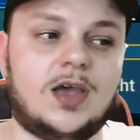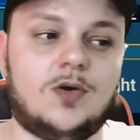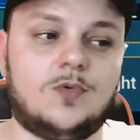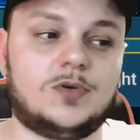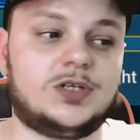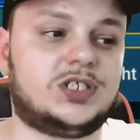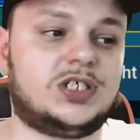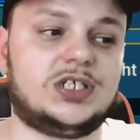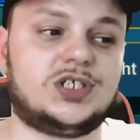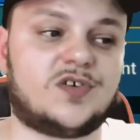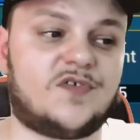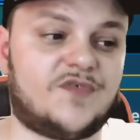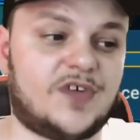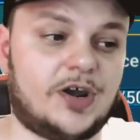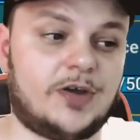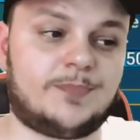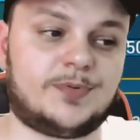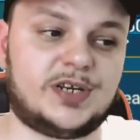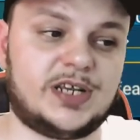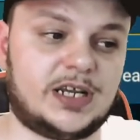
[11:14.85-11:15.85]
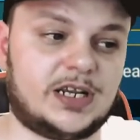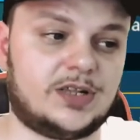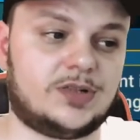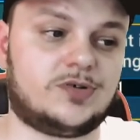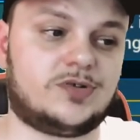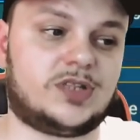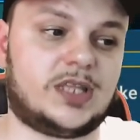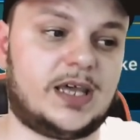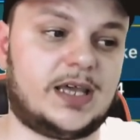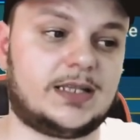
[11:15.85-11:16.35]
which these are very particular
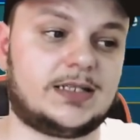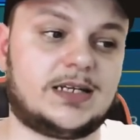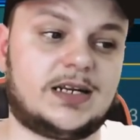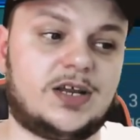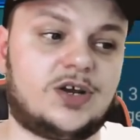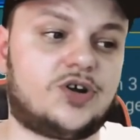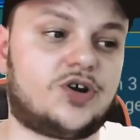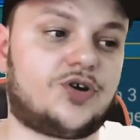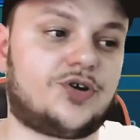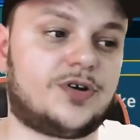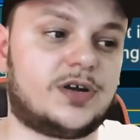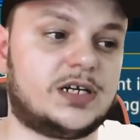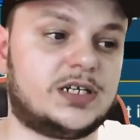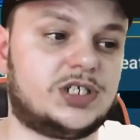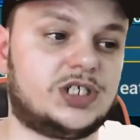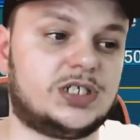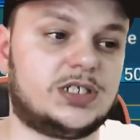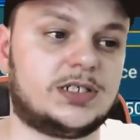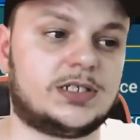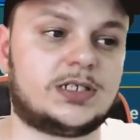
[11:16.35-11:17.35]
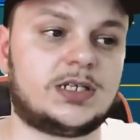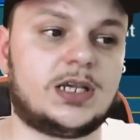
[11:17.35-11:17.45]
things that encourages,